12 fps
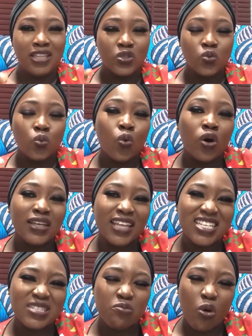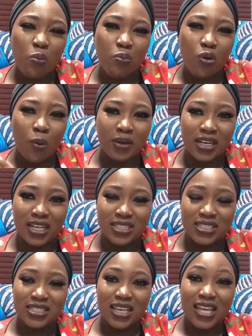but there's one that's more
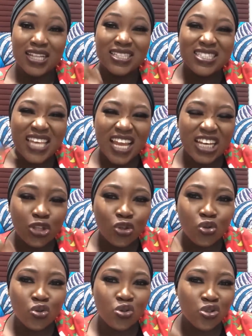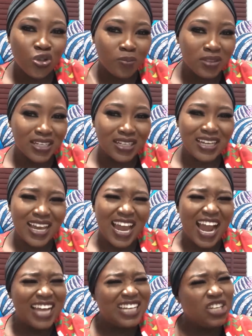prominent, telling you something,
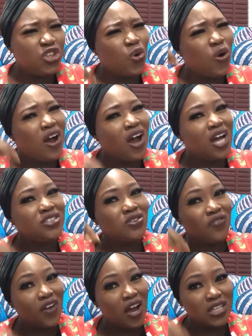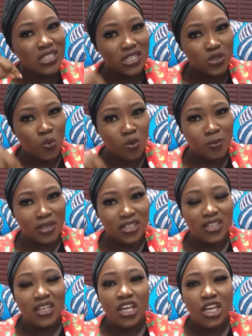and in your heart of hearts as a
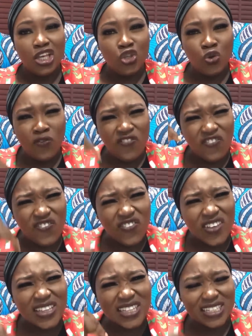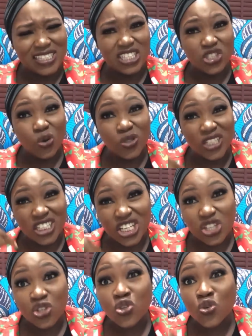woman, you feel it. It's called
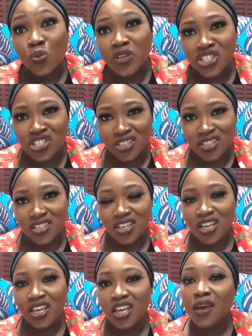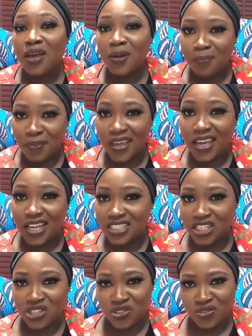an intuition. Pay
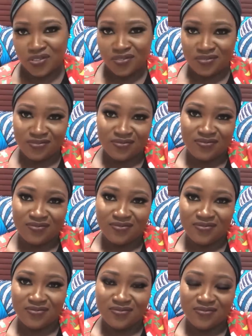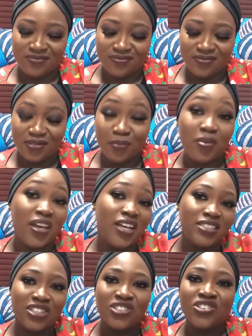attention.
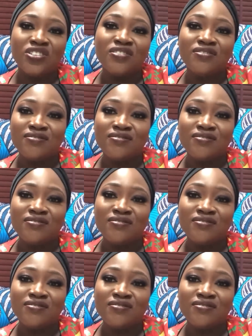Pay attention.